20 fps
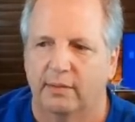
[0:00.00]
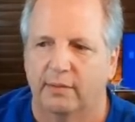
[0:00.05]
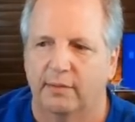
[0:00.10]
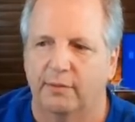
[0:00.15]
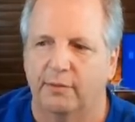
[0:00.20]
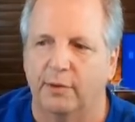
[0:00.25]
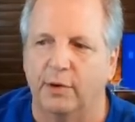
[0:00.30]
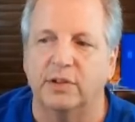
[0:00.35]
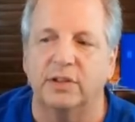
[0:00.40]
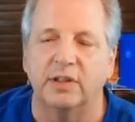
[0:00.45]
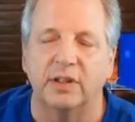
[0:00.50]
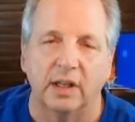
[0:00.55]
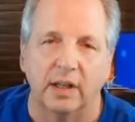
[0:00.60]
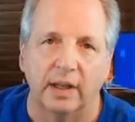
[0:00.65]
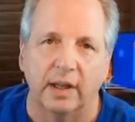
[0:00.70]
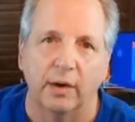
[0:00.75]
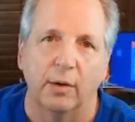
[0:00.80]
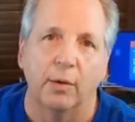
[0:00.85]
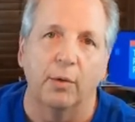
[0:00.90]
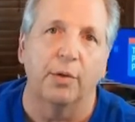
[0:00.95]
foot
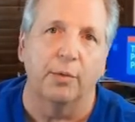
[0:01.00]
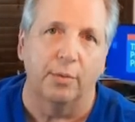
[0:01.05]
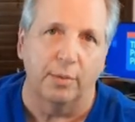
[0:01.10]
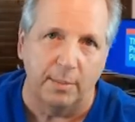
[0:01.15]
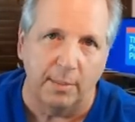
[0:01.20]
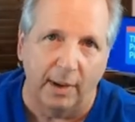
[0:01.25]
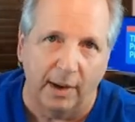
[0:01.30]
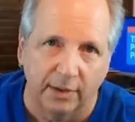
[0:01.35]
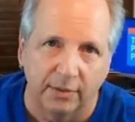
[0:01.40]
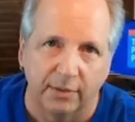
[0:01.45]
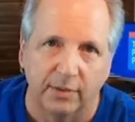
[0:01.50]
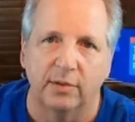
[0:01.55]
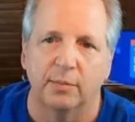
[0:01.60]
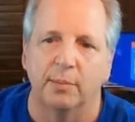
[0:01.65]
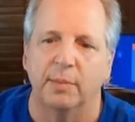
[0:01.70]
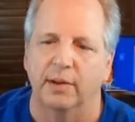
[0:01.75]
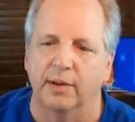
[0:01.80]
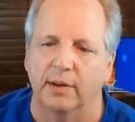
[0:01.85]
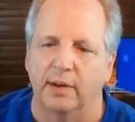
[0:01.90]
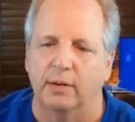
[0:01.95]
ceiling or 3 miles
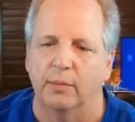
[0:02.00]
visibility